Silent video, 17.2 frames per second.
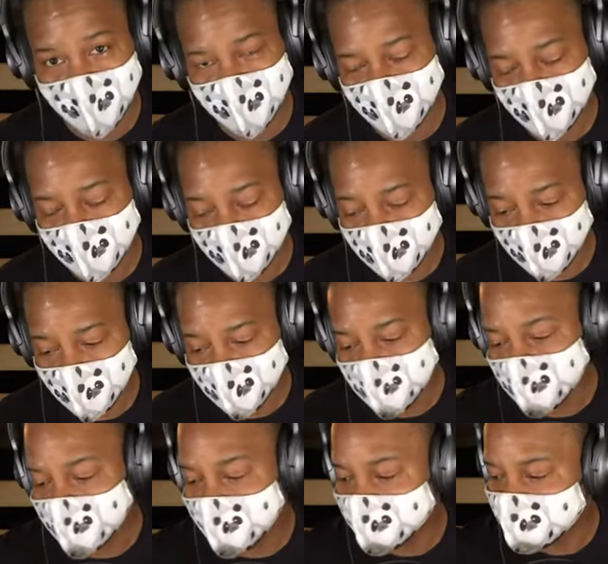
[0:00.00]
let me
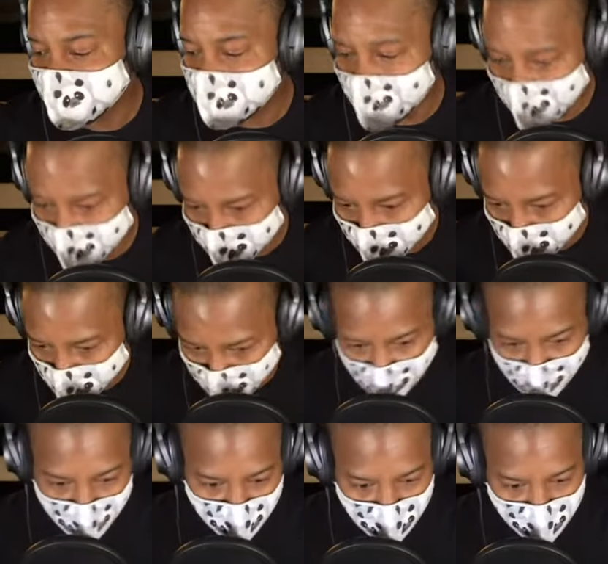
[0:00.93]
not talk
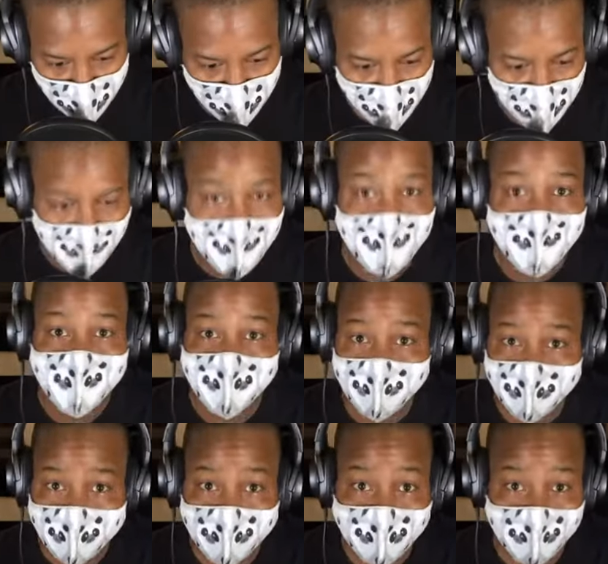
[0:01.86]
spiritual.
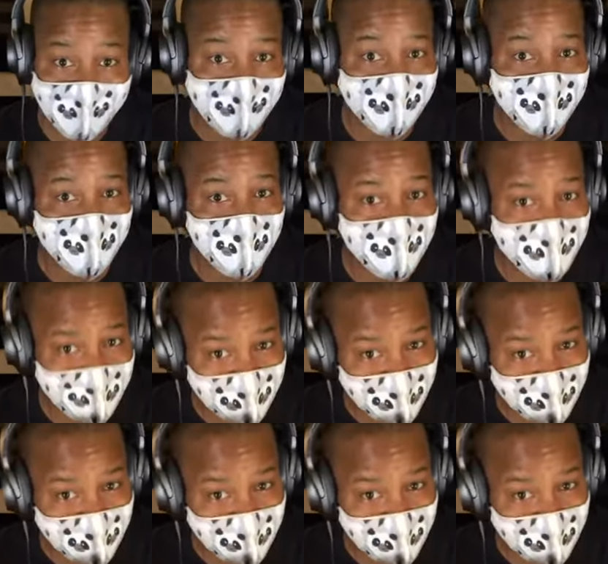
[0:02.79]
Let's say you need